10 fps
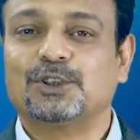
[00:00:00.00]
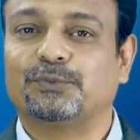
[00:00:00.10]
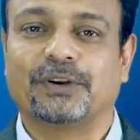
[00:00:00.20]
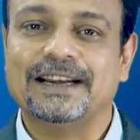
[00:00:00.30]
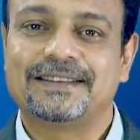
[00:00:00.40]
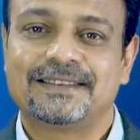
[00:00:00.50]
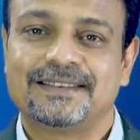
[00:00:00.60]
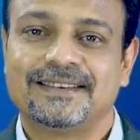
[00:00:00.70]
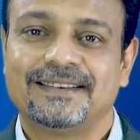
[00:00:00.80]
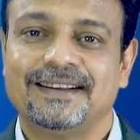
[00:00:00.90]
So
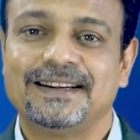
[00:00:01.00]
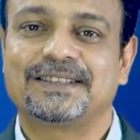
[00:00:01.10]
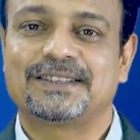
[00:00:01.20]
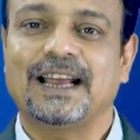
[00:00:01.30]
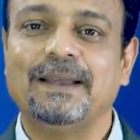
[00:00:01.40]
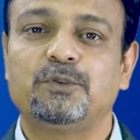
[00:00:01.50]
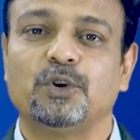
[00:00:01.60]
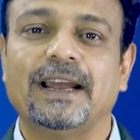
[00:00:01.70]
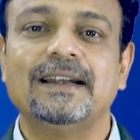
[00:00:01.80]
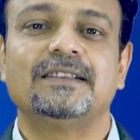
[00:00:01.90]
friends, it's time
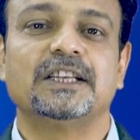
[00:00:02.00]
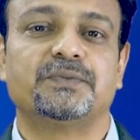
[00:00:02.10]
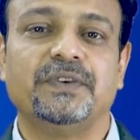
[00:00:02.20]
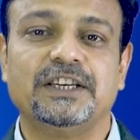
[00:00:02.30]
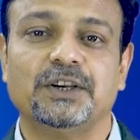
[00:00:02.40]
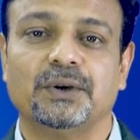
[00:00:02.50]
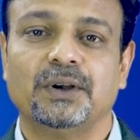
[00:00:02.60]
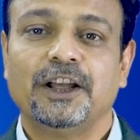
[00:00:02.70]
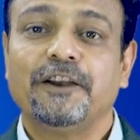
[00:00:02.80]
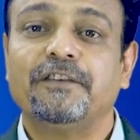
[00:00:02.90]
to end this video
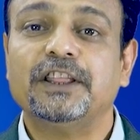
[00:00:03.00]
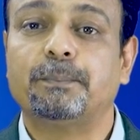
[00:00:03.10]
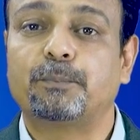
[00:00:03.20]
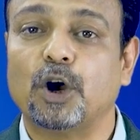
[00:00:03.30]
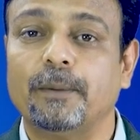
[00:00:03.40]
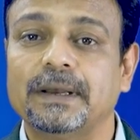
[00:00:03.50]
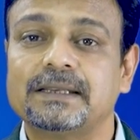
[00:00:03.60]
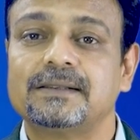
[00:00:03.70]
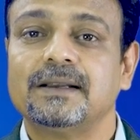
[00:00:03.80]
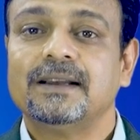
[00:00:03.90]
with the promise